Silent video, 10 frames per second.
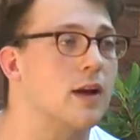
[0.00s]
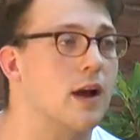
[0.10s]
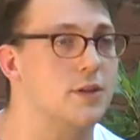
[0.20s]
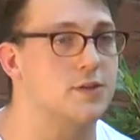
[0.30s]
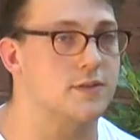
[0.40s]

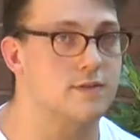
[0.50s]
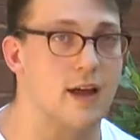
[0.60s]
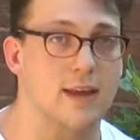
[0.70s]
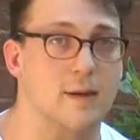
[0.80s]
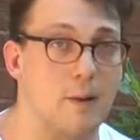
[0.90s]
Uh, just
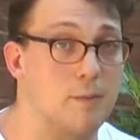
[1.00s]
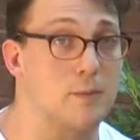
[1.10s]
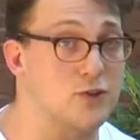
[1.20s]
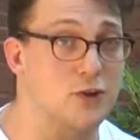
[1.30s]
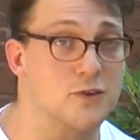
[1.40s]
like the Pop
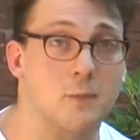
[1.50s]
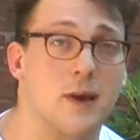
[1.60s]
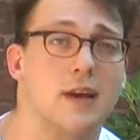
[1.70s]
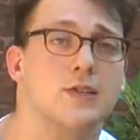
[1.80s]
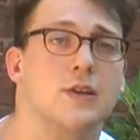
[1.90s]
Up Charleston
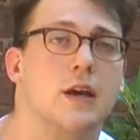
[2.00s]
page.